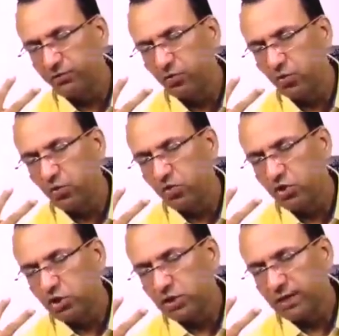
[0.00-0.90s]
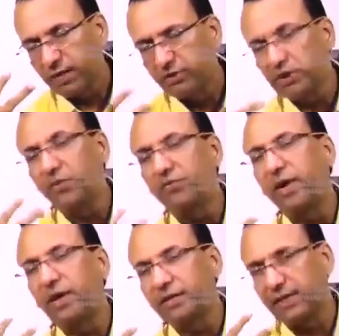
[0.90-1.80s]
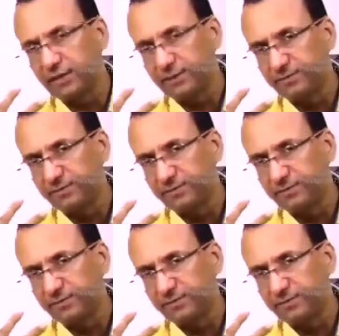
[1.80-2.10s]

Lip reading: To give surfactant.